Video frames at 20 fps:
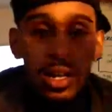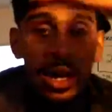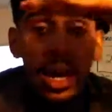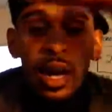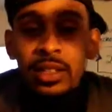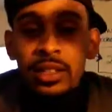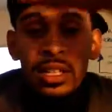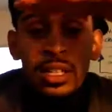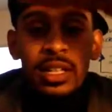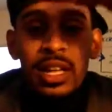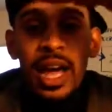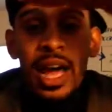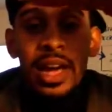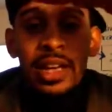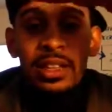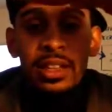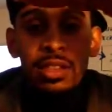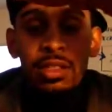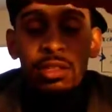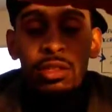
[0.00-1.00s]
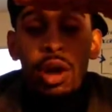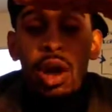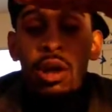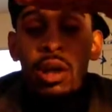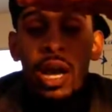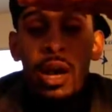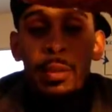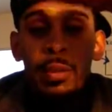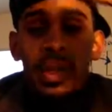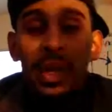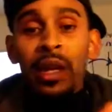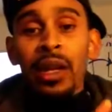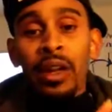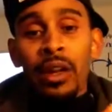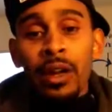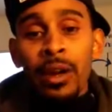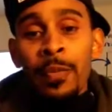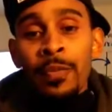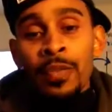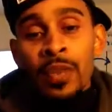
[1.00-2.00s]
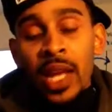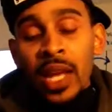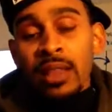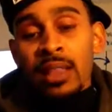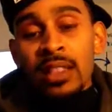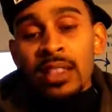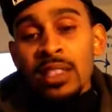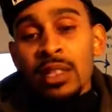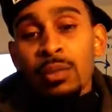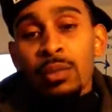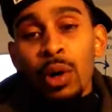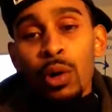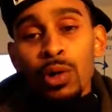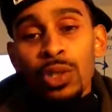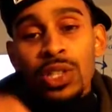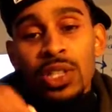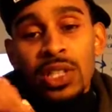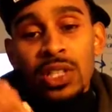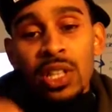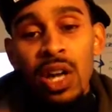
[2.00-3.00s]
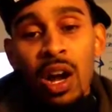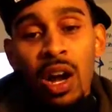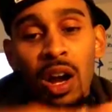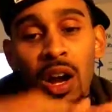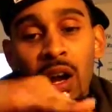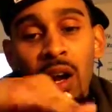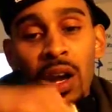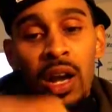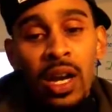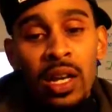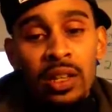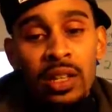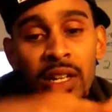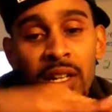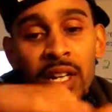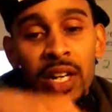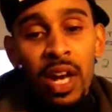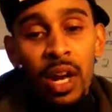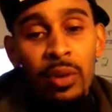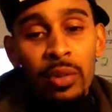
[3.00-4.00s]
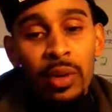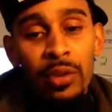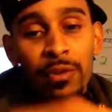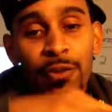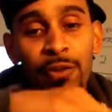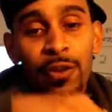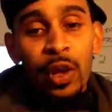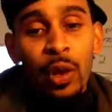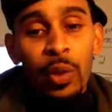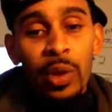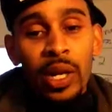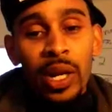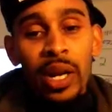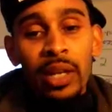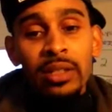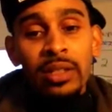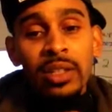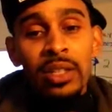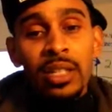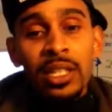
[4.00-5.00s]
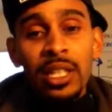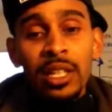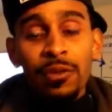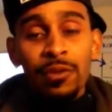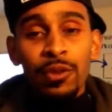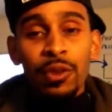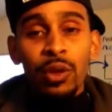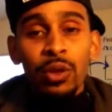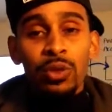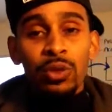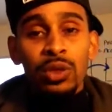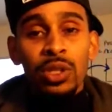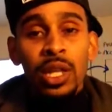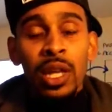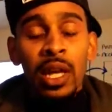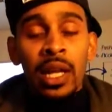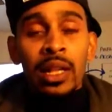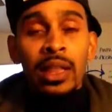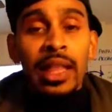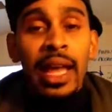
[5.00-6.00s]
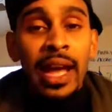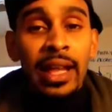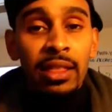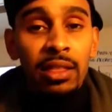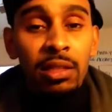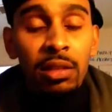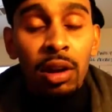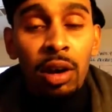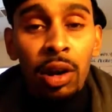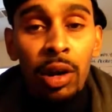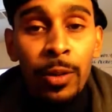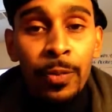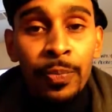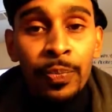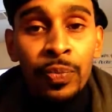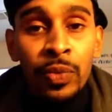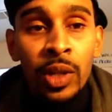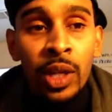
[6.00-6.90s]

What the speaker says: underlying the thought up here, and these emotions are the current flowing underneath that thought.